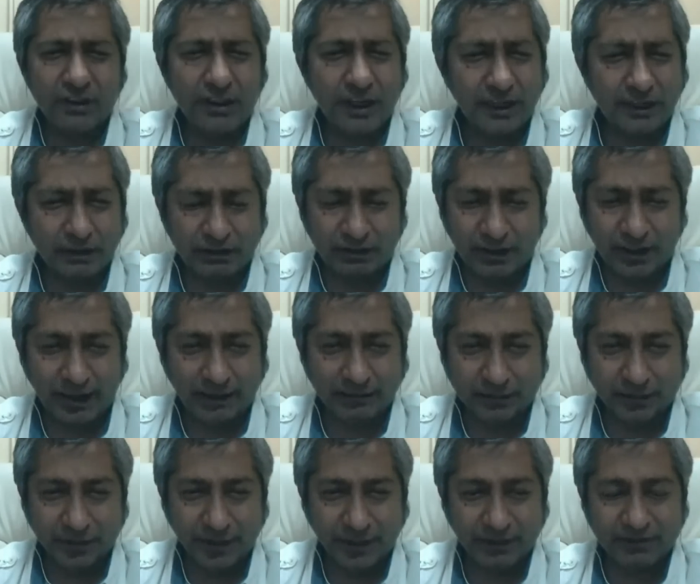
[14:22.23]
the greatest alive
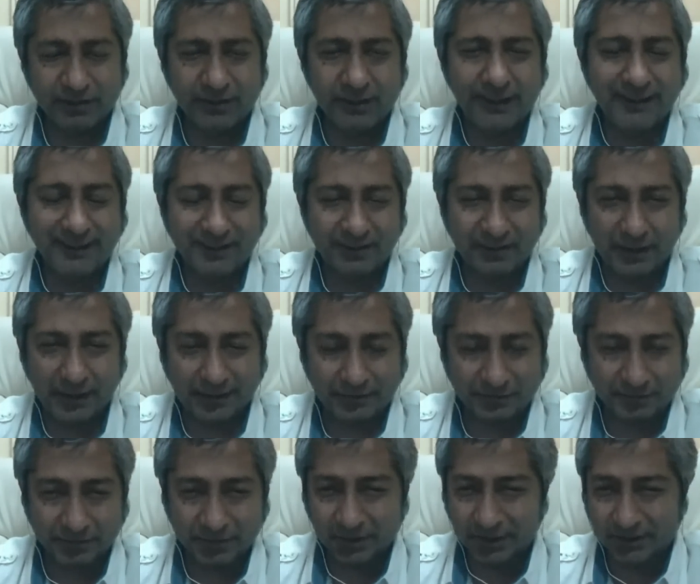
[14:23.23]
today. He's the greatest alive
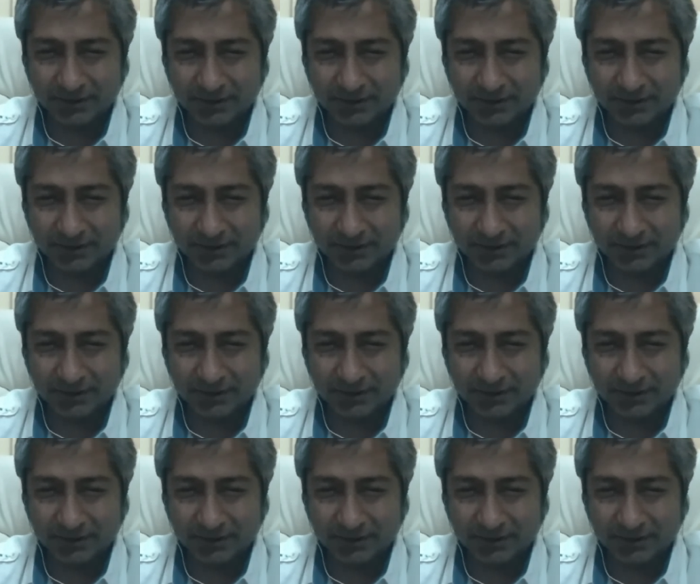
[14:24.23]
today.